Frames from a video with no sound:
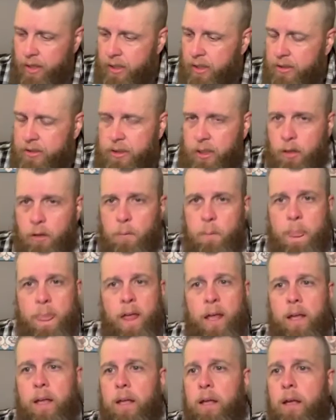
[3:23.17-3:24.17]
So
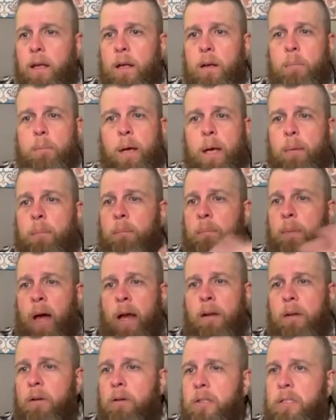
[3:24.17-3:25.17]
I
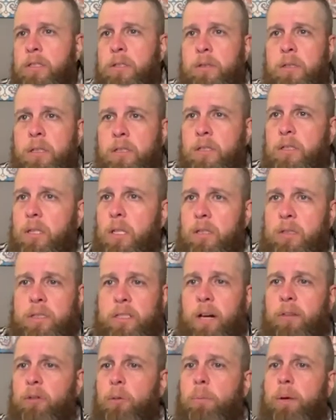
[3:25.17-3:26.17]
know there's
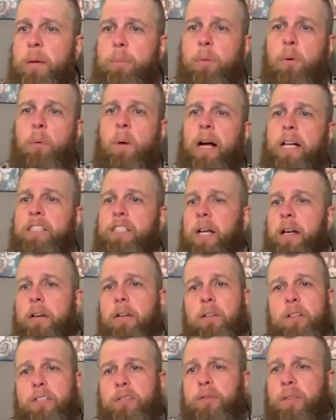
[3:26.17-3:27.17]
several people watching. I know
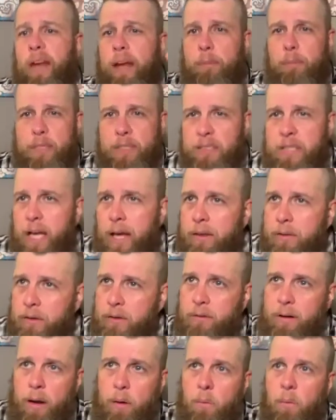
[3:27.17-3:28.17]
there's families gathered
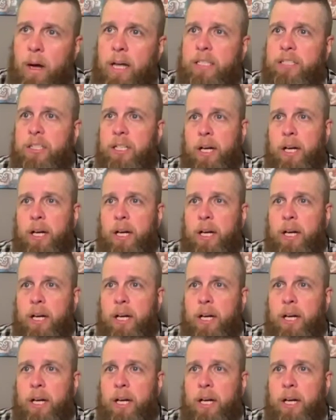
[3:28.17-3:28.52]
around watching.